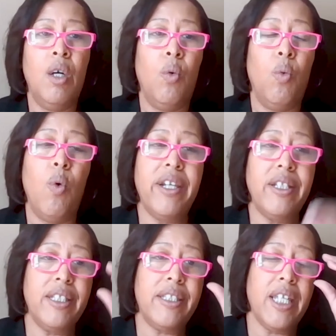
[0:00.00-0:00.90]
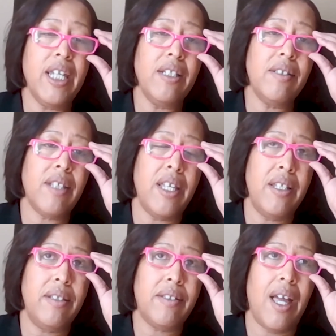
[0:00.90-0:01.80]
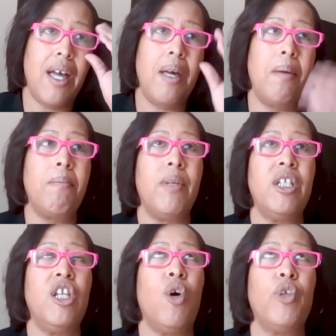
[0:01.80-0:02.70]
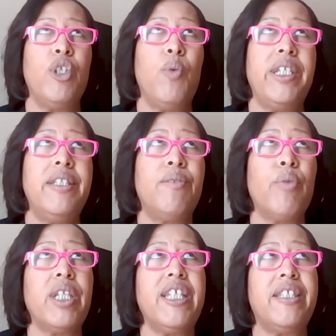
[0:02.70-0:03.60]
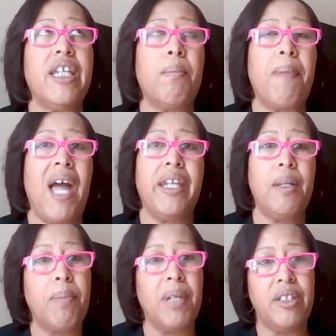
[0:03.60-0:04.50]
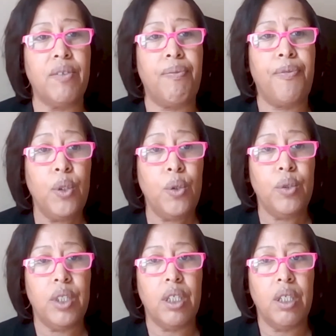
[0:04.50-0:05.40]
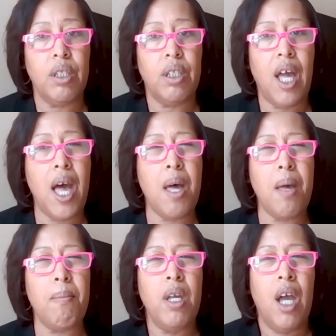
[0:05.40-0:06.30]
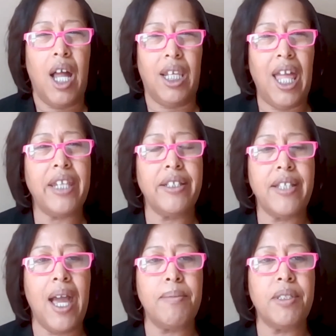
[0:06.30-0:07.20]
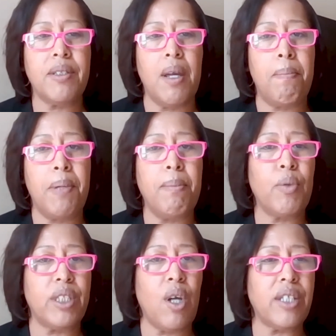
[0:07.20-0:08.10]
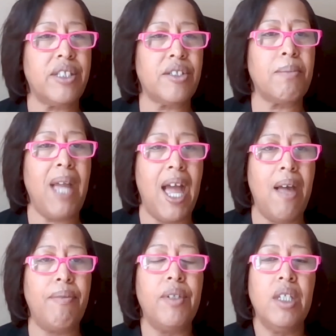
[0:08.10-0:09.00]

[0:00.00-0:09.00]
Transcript: One of the things is, you wouldn't really think about it, but food. A lot of times, people with autism have,